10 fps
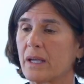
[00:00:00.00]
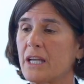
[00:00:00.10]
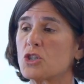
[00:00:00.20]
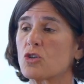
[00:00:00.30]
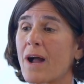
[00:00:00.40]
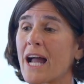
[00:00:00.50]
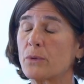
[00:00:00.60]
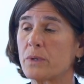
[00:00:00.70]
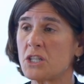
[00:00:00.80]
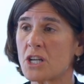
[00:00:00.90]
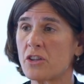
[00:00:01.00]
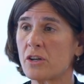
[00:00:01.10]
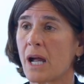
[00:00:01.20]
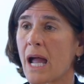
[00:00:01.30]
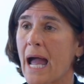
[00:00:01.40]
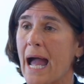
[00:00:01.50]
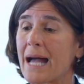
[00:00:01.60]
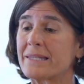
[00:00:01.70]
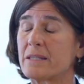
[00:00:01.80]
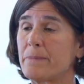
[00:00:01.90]
interact with each other
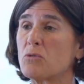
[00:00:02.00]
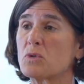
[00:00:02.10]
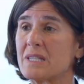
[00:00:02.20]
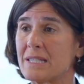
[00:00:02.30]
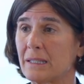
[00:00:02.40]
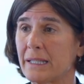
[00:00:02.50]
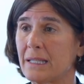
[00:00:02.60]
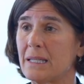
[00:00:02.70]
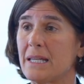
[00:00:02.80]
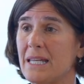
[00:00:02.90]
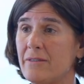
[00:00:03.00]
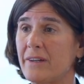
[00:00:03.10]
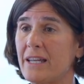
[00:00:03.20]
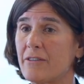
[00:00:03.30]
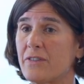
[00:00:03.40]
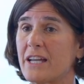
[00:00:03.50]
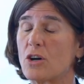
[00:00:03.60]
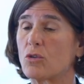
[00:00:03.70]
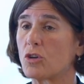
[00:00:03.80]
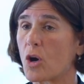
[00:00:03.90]
has to be resilient, even if they
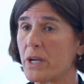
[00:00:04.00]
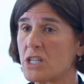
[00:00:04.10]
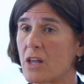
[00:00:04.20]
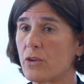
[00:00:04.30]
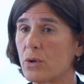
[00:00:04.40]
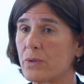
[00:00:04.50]
don't know each other,